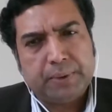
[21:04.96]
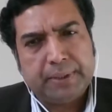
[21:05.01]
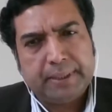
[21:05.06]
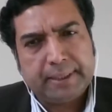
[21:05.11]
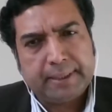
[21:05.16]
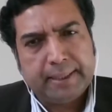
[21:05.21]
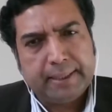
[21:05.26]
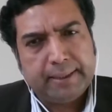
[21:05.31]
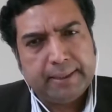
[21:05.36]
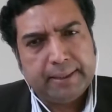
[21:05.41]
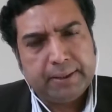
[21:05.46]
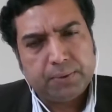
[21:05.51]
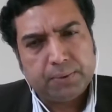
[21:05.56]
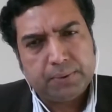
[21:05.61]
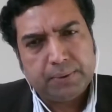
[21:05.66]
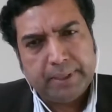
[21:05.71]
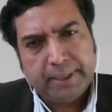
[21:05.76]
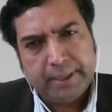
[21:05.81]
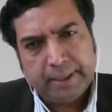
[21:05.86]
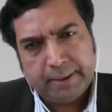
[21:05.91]
to integrate
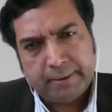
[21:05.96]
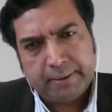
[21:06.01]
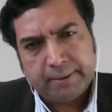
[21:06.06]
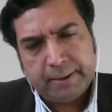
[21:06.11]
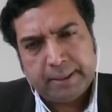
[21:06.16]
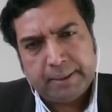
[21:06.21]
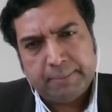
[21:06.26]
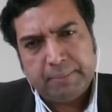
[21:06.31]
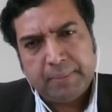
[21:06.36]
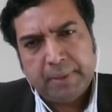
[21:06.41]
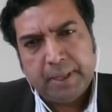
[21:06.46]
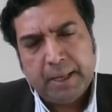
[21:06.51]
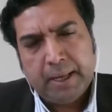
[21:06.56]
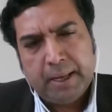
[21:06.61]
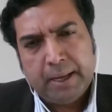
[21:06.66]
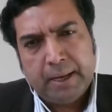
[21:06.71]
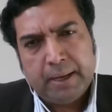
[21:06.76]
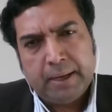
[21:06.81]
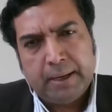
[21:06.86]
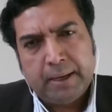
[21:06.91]
into their
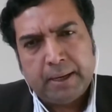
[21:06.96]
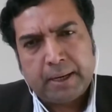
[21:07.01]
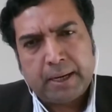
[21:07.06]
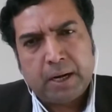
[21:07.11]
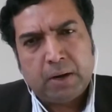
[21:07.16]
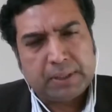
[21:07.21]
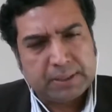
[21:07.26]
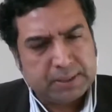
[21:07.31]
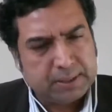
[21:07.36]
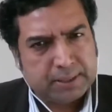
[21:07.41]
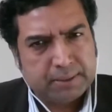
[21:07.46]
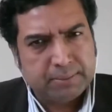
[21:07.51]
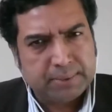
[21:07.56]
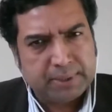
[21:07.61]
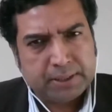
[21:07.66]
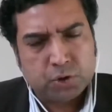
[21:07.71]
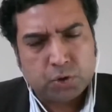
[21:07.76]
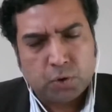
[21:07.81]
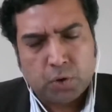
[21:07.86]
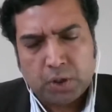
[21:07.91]
accounting
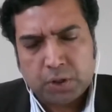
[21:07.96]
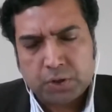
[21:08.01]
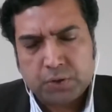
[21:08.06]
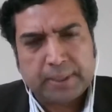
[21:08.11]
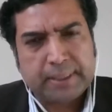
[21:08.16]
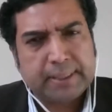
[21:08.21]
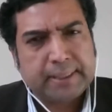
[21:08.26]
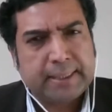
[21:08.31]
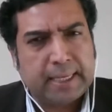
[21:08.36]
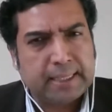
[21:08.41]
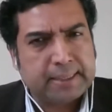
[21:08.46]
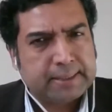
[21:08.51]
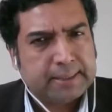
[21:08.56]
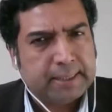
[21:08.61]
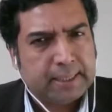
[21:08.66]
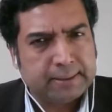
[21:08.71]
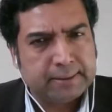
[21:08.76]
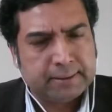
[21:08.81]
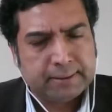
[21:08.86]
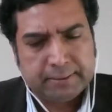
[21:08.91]
systems and so on. So I think that's
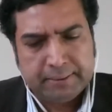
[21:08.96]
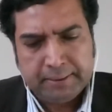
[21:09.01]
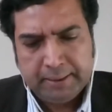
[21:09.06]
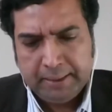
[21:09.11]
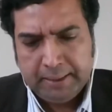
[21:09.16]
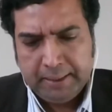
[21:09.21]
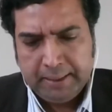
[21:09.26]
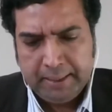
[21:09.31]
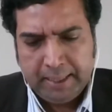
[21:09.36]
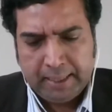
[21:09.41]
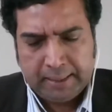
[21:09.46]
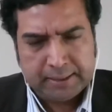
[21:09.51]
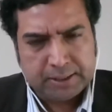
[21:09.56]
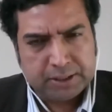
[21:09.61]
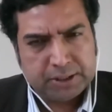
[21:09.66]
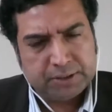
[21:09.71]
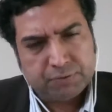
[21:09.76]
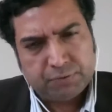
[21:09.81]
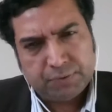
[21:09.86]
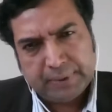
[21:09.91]
the other
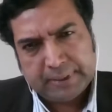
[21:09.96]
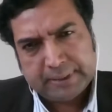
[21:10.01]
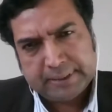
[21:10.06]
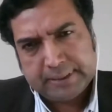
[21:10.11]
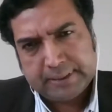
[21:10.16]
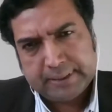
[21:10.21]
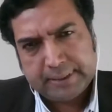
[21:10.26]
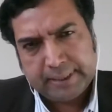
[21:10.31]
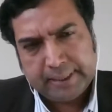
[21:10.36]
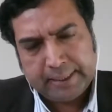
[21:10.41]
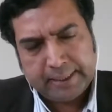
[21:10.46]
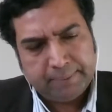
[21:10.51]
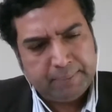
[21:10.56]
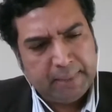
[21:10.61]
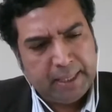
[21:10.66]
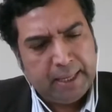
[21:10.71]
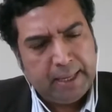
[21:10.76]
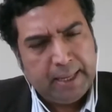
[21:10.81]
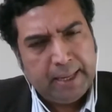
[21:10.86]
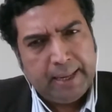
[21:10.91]
shift we are seeing.
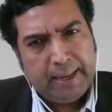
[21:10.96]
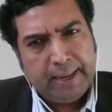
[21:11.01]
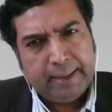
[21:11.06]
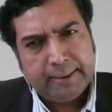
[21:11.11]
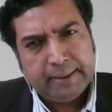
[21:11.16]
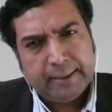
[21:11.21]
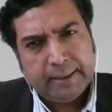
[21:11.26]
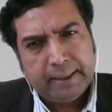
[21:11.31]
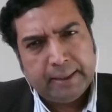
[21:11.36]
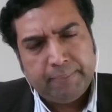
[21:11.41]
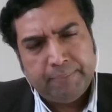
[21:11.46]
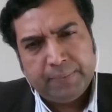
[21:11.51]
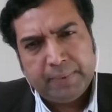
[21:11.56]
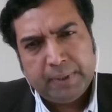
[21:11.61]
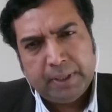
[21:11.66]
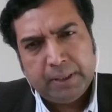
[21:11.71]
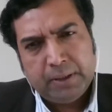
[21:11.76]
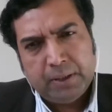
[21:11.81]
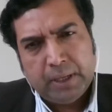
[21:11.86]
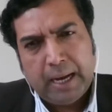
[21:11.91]
And
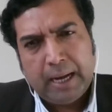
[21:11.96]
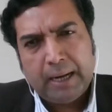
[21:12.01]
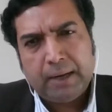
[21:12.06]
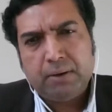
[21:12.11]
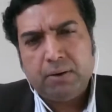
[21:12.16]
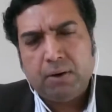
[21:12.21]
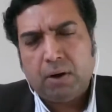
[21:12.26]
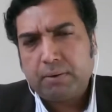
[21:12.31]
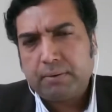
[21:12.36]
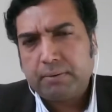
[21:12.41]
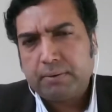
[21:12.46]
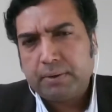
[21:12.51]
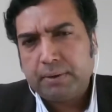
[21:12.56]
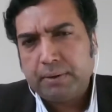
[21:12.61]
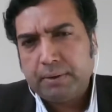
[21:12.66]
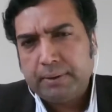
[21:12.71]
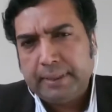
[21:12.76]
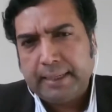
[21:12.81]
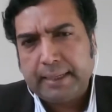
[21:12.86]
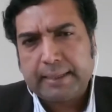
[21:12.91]
I'm not
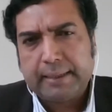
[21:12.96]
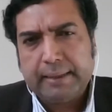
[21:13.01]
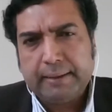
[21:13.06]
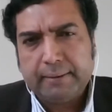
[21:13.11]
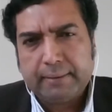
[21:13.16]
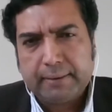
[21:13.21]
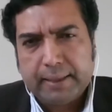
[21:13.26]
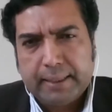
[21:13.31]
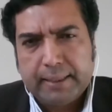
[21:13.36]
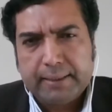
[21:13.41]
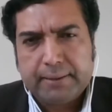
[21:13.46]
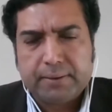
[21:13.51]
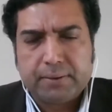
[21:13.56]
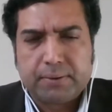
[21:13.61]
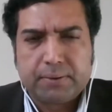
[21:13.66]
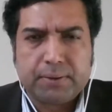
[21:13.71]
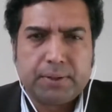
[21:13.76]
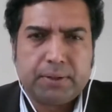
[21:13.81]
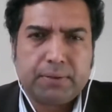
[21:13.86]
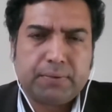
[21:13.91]
directly related to
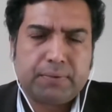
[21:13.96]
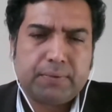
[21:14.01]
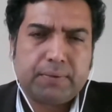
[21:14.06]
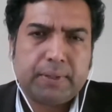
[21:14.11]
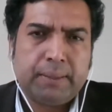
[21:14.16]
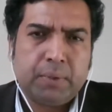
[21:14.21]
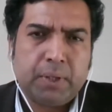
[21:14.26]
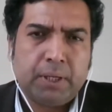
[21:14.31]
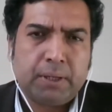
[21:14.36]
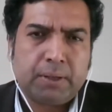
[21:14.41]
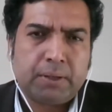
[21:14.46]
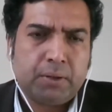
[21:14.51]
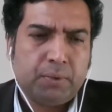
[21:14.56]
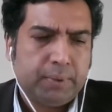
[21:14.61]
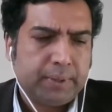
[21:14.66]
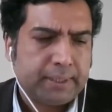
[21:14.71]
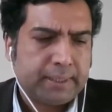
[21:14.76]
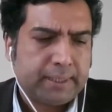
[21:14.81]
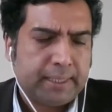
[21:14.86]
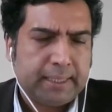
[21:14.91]
this
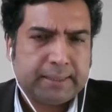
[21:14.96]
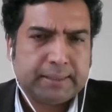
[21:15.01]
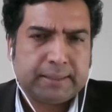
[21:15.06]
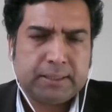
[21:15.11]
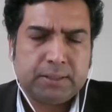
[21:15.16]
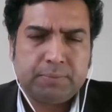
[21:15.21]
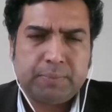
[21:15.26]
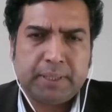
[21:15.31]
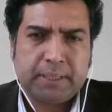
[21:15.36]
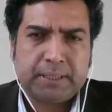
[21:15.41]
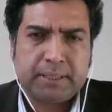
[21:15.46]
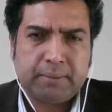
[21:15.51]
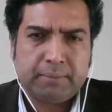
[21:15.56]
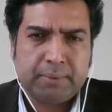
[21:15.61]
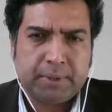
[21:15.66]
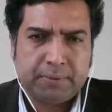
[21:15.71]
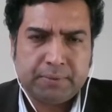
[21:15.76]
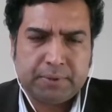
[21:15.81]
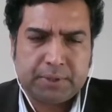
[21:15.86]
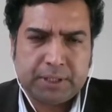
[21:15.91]
COVID crisis, but
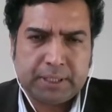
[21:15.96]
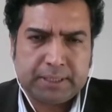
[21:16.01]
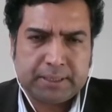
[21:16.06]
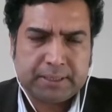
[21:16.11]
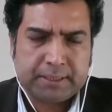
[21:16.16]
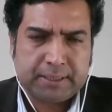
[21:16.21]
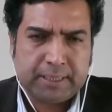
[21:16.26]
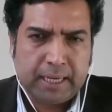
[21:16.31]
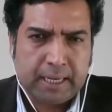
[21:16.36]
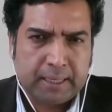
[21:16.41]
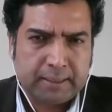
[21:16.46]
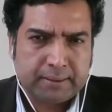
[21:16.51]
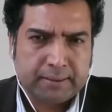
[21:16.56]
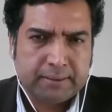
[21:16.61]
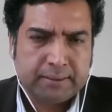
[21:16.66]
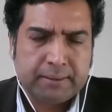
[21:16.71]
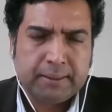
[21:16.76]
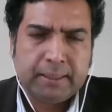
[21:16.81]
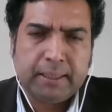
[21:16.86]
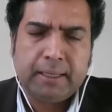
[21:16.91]
something which had started